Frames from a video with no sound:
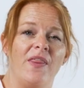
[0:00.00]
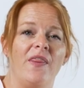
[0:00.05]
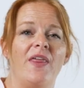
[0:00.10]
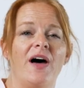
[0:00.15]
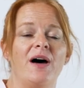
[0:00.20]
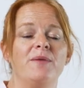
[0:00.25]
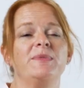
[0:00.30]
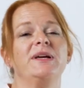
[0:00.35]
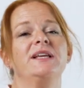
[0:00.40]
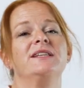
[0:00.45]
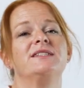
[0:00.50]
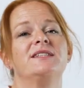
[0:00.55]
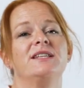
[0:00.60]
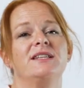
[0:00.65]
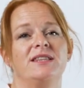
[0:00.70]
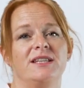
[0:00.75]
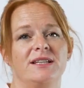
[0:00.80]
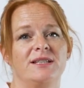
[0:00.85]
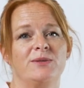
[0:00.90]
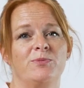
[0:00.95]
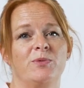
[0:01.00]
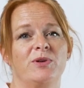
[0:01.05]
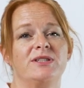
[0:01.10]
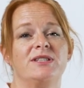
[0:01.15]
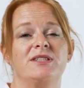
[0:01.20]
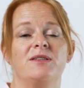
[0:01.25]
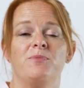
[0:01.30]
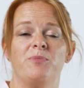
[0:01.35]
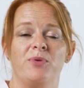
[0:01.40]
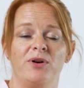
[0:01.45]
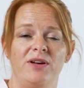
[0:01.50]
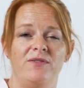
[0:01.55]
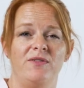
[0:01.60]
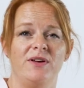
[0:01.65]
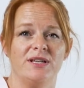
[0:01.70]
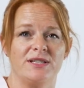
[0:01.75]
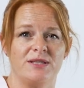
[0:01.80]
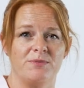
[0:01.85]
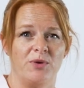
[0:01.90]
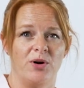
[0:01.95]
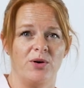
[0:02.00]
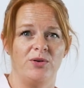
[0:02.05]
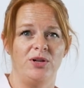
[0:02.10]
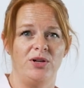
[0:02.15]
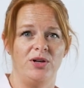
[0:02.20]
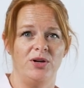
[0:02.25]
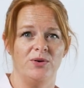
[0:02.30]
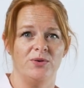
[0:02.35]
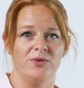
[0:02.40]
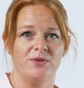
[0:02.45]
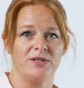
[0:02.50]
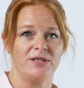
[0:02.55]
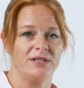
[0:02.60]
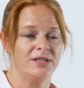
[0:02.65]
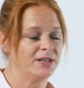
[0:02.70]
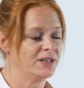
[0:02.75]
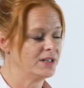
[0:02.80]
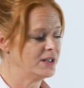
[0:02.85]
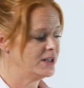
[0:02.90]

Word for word: That means that this was the previous mode used.